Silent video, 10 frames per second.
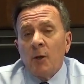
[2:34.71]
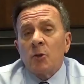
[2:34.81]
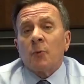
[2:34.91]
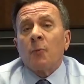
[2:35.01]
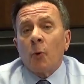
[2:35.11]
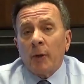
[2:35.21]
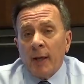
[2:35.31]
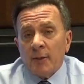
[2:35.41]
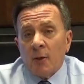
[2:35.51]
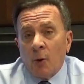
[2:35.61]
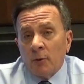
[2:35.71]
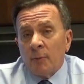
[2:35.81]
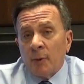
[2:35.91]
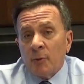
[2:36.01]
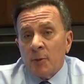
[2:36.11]
So Ford has the
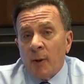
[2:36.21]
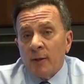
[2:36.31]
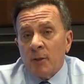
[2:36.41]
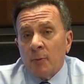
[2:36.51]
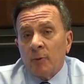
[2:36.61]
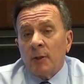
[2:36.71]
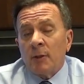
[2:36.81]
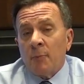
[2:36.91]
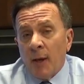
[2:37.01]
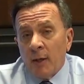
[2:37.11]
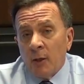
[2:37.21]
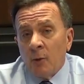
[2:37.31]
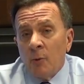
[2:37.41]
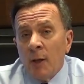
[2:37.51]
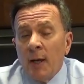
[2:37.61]
ultimate responsibility to pay
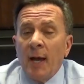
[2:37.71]
you,